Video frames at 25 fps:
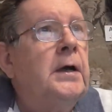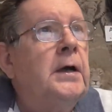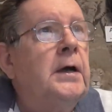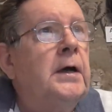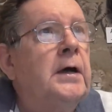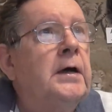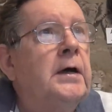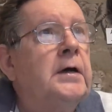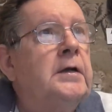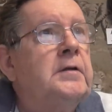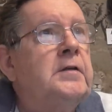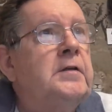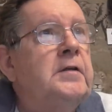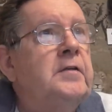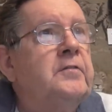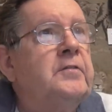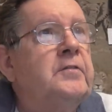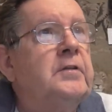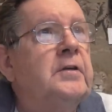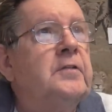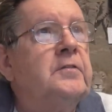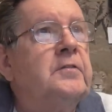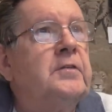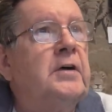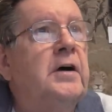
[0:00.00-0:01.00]
And he
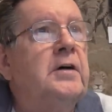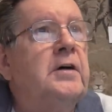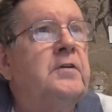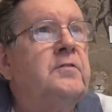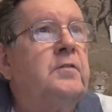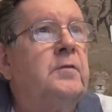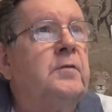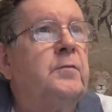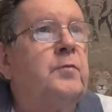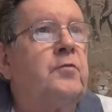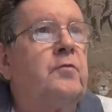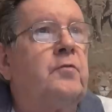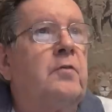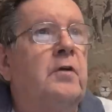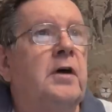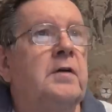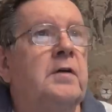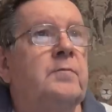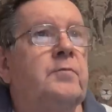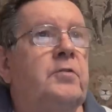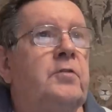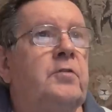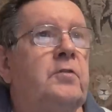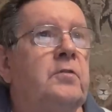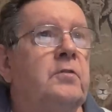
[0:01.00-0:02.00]
says, I
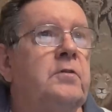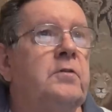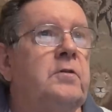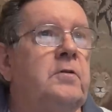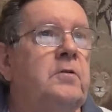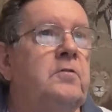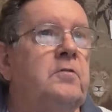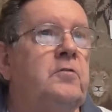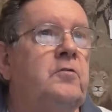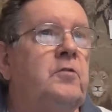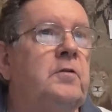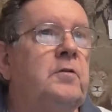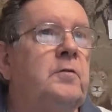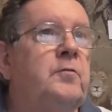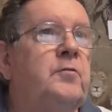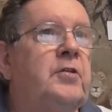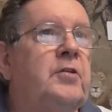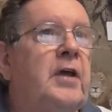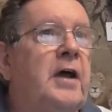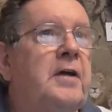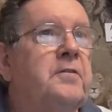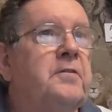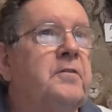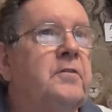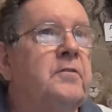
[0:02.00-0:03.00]
subscribed to your YouTube
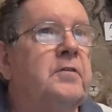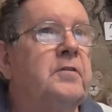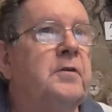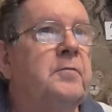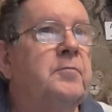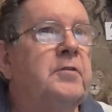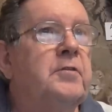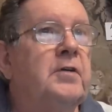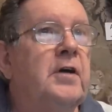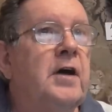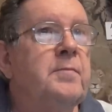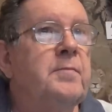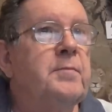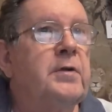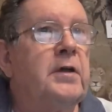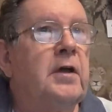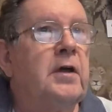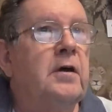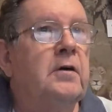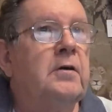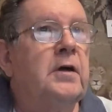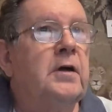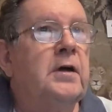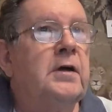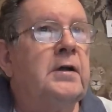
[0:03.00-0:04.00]
channel some time
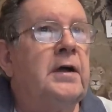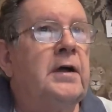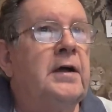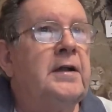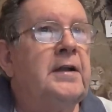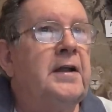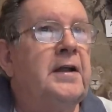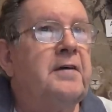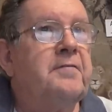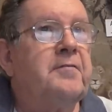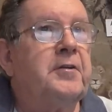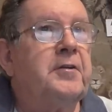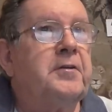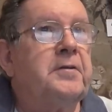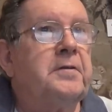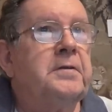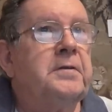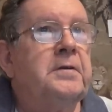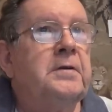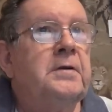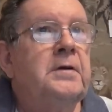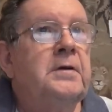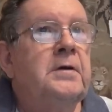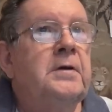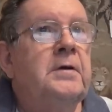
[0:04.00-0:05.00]
ago, and I love it.
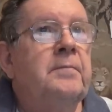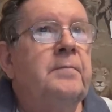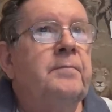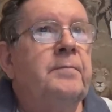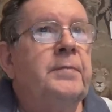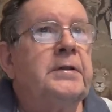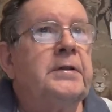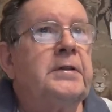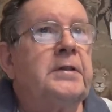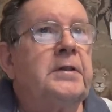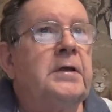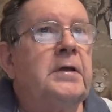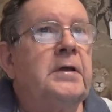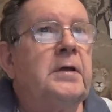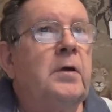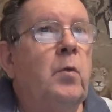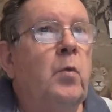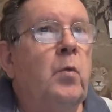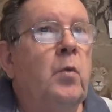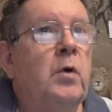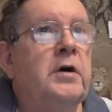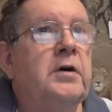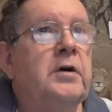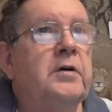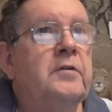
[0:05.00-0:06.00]
But there
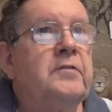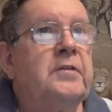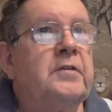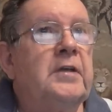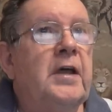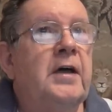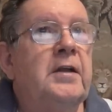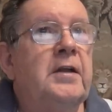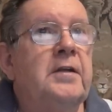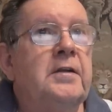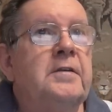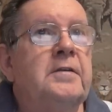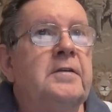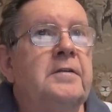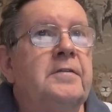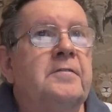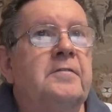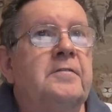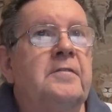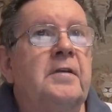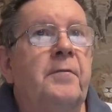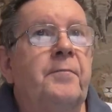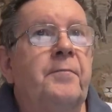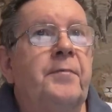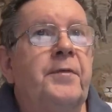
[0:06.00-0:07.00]
was and
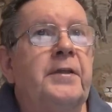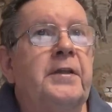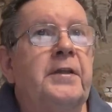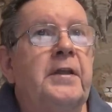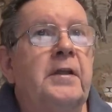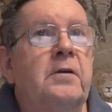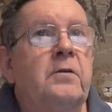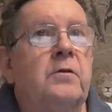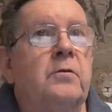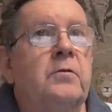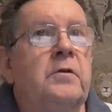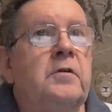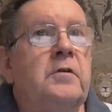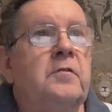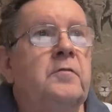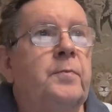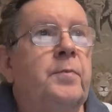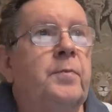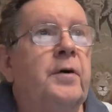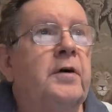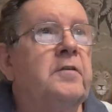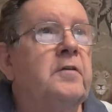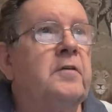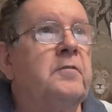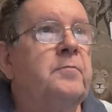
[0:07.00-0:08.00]
is something that always
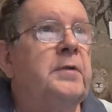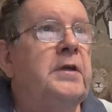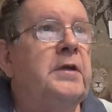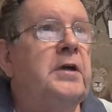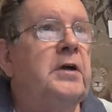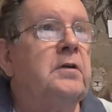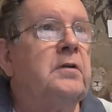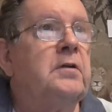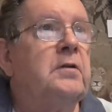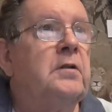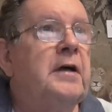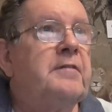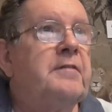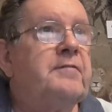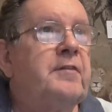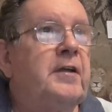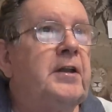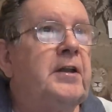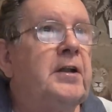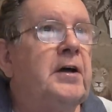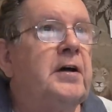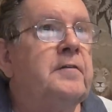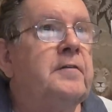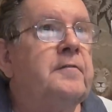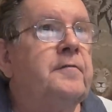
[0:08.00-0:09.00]
bothered me on
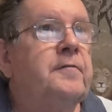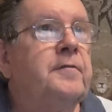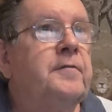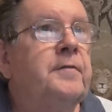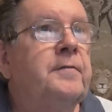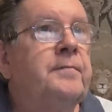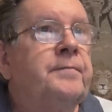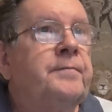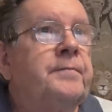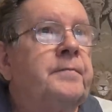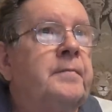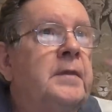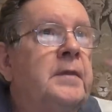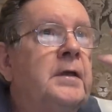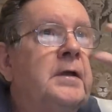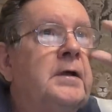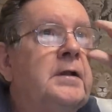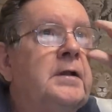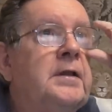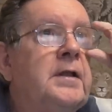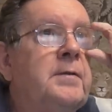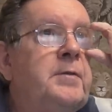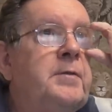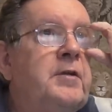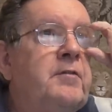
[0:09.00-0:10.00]
Loving Life.
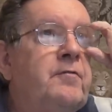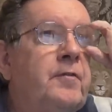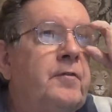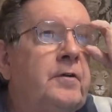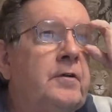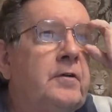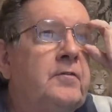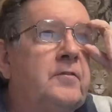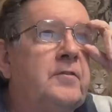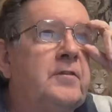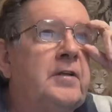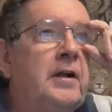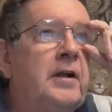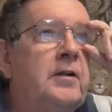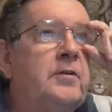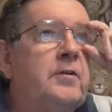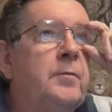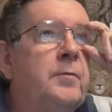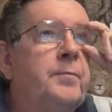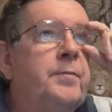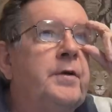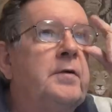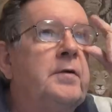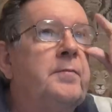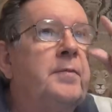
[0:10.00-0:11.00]
Let me first tell
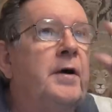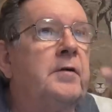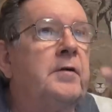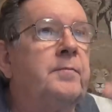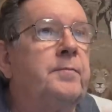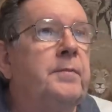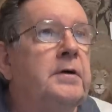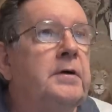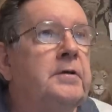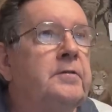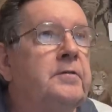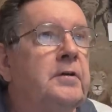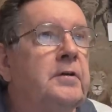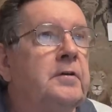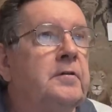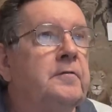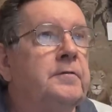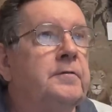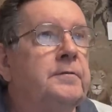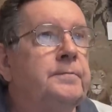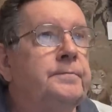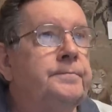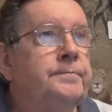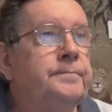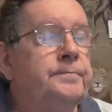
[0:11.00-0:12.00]
you a bit about
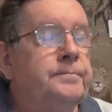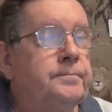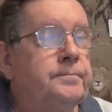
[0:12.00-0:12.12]
myself.